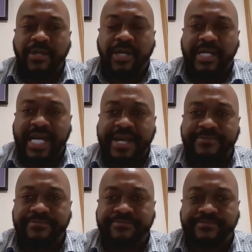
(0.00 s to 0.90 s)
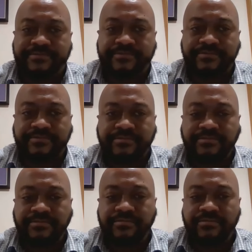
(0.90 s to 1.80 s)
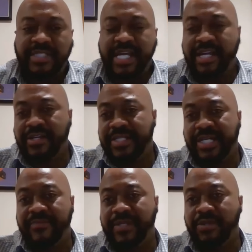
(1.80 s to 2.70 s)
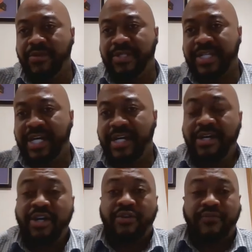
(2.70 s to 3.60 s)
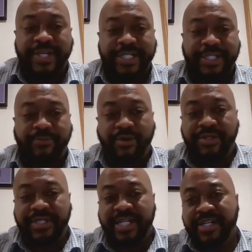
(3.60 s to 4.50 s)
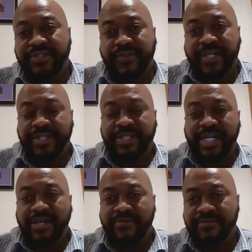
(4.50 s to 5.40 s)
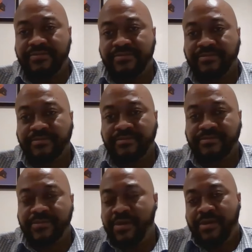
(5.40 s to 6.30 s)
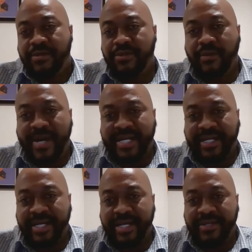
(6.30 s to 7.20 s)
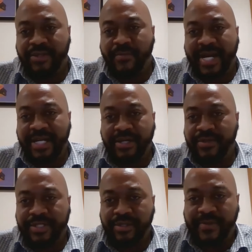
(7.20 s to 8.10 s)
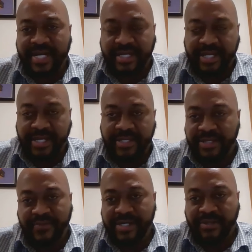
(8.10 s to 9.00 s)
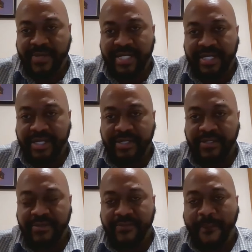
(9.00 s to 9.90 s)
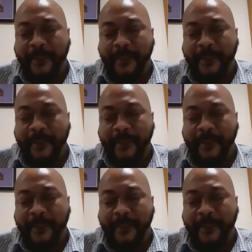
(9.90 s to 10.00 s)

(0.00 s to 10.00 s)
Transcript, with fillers: Okay? Can you tell me who was the richest person 100 years ago? Nobody cares. Nobody knows and nobody cares. That's right. Nobody cares.